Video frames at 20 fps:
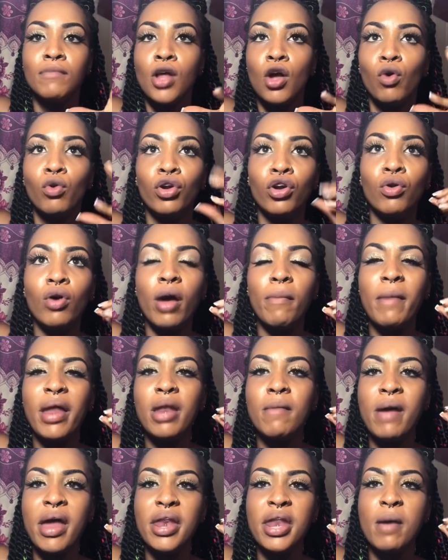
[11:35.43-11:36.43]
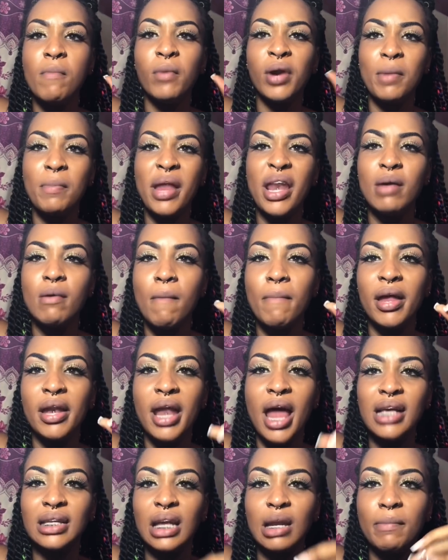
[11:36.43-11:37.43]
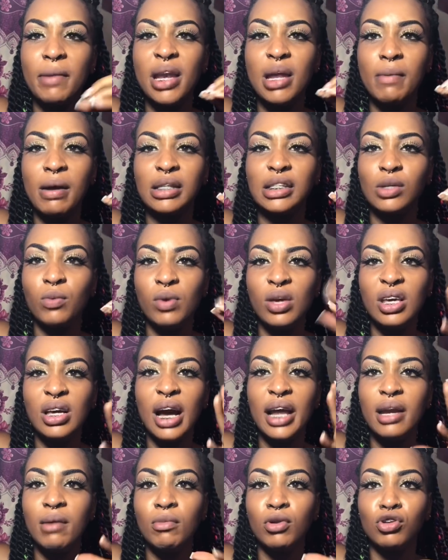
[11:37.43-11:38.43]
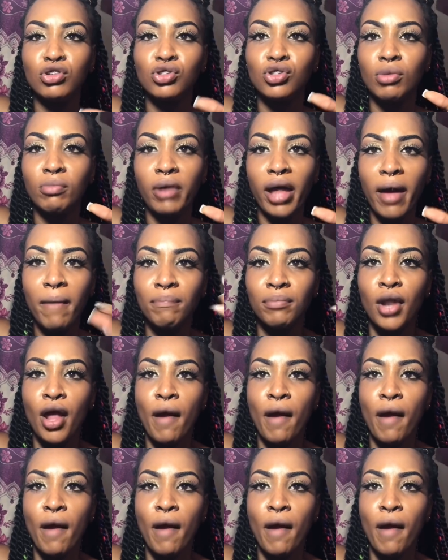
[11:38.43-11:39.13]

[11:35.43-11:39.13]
we don't know why the bed them, when the bed them are nice and the bed them are squeak and them look at something there.